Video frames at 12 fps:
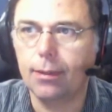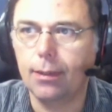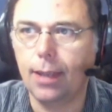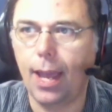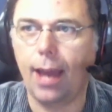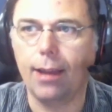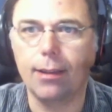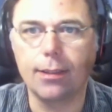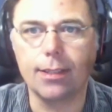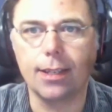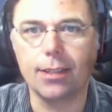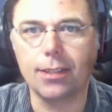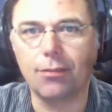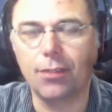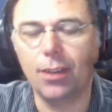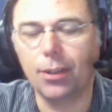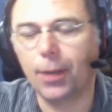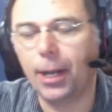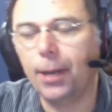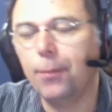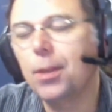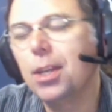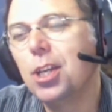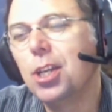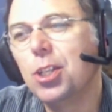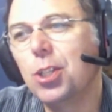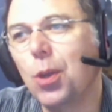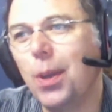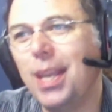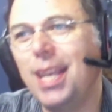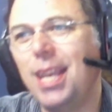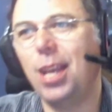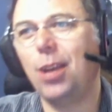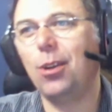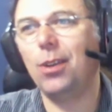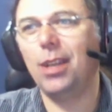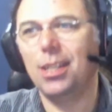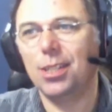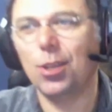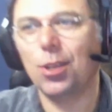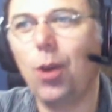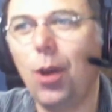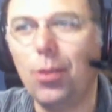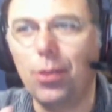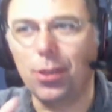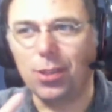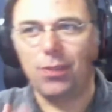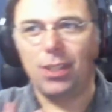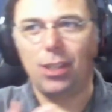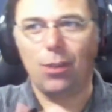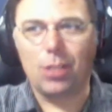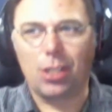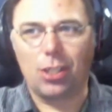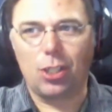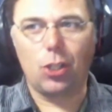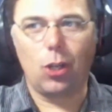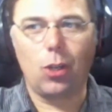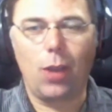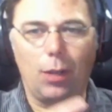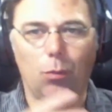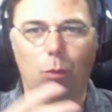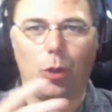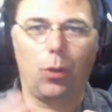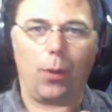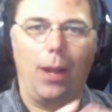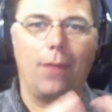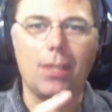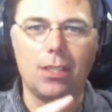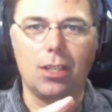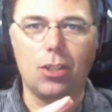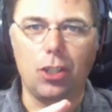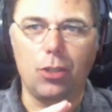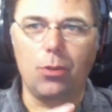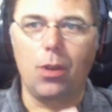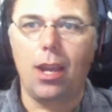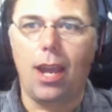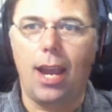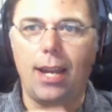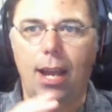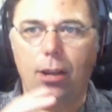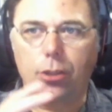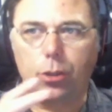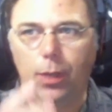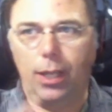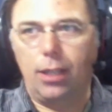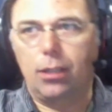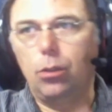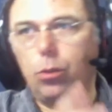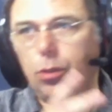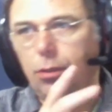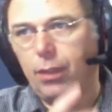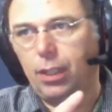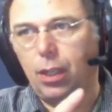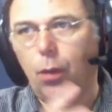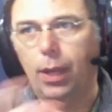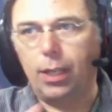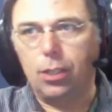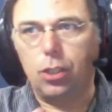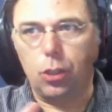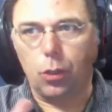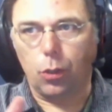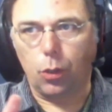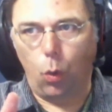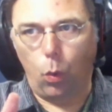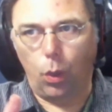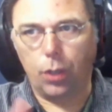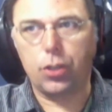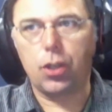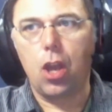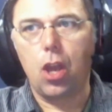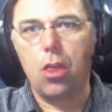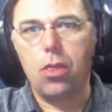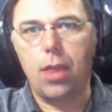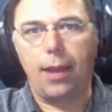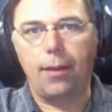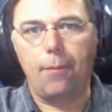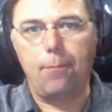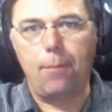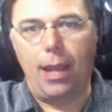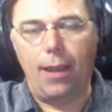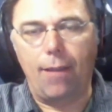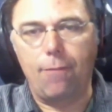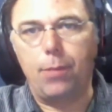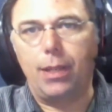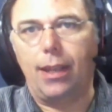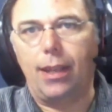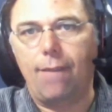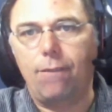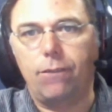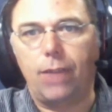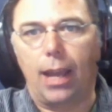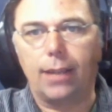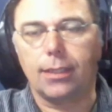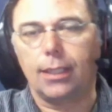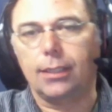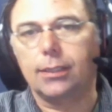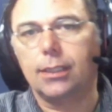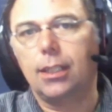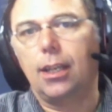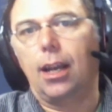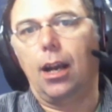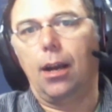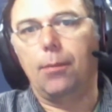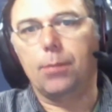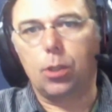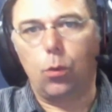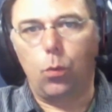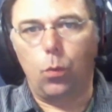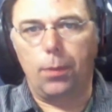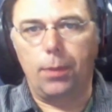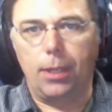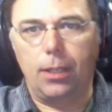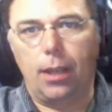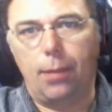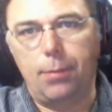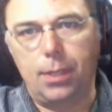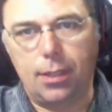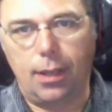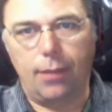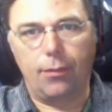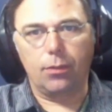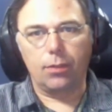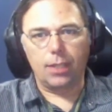Yeah, that sounds like fun, right? So here is this video is going to show you how to work around this issue and how to include the video into your course that may have been affected. Um, so what I'm in, I'm inside of a